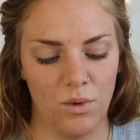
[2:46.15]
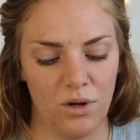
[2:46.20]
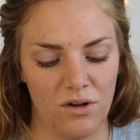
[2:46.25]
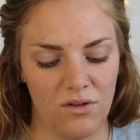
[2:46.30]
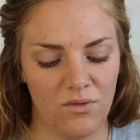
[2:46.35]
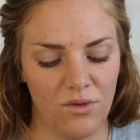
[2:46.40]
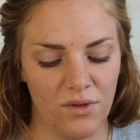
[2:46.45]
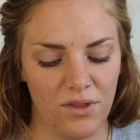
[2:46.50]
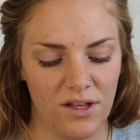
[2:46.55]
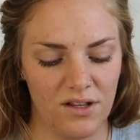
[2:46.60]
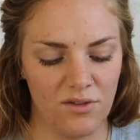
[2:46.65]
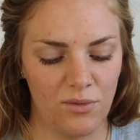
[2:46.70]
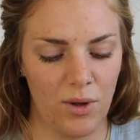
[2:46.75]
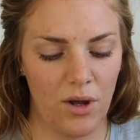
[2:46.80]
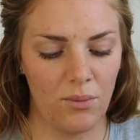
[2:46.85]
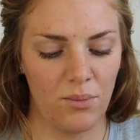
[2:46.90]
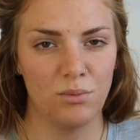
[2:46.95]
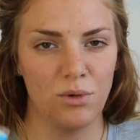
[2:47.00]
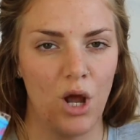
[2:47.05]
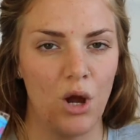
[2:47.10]
wonderful things
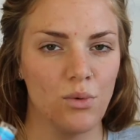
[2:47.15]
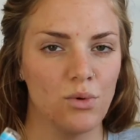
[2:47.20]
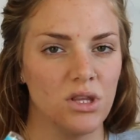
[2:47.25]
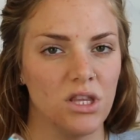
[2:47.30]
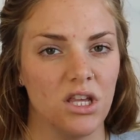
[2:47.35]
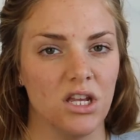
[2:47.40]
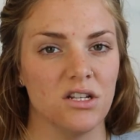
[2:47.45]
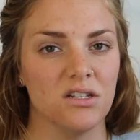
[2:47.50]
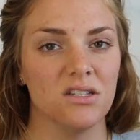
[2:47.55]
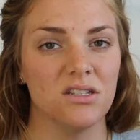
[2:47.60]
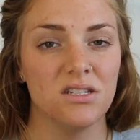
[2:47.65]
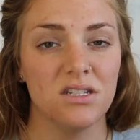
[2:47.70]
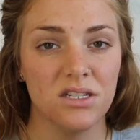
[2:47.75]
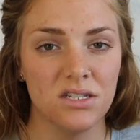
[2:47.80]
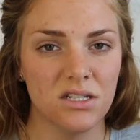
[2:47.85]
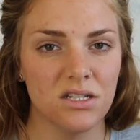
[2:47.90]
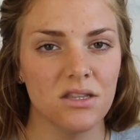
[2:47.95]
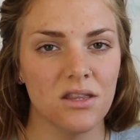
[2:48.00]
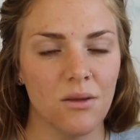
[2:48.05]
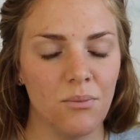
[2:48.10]
about, but I'm not really into
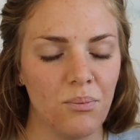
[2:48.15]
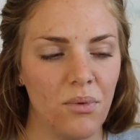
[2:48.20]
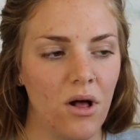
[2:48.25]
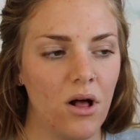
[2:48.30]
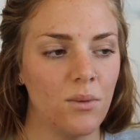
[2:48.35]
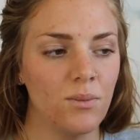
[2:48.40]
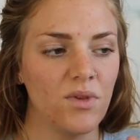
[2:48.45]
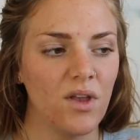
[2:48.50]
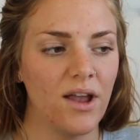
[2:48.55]
tinted lip balms.